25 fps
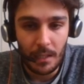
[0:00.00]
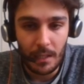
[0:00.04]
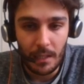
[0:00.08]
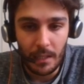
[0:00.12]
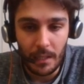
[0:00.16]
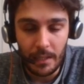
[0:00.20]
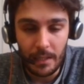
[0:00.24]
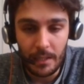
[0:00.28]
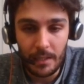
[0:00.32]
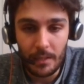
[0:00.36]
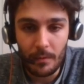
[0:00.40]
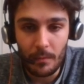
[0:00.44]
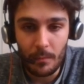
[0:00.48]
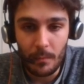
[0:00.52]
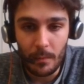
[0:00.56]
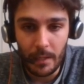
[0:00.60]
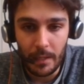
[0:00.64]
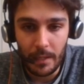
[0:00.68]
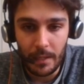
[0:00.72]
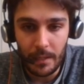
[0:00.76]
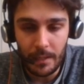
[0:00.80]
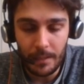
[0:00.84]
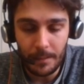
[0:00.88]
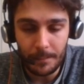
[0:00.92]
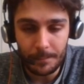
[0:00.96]
in a
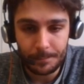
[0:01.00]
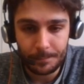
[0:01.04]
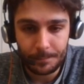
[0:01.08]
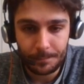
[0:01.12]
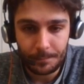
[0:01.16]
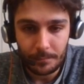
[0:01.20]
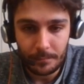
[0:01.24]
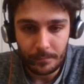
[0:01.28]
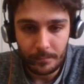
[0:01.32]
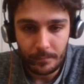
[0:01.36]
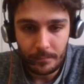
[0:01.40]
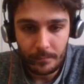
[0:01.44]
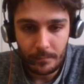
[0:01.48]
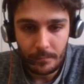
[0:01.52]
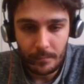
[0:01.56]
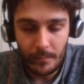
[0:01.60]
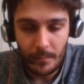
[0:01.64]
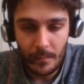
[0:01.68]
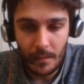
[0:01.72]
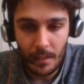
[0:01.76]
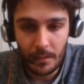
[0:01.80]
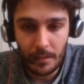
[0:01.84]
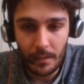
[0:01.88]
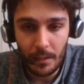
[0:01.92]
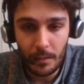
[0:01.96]
way
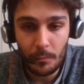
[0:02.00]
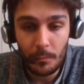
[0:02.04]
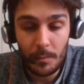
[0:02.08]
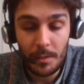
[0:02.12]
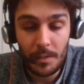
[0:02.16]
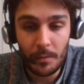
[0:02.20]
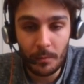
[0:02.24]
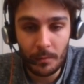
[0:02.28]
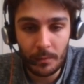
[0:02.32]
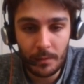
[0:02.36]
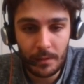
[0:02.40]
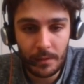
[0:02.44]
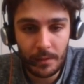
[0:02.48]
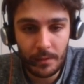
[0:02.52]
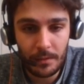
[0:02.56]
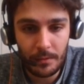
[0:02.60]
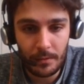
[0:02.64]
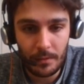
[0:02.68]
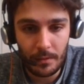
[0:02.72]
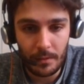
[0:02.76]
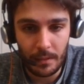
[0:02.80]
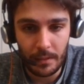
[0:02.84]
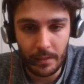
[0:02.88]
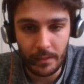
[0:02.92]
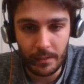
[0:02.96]
that we don't need to
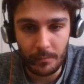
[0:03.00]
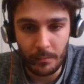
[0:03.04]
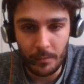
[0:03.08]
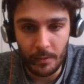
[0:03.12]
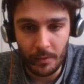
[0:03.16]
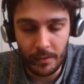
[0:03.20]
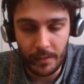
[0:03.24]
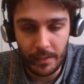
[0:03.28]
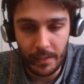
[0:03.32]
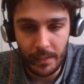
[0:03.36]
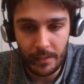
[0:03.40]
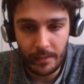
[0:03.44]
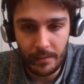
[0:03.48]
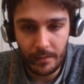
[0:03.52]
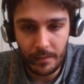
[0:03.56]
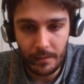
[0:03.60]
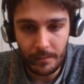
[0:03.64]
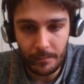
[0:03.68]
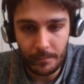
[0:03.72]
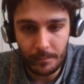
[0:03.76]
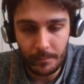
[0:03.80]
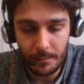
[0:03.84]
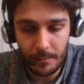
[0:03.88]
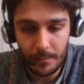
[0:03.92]
collect more data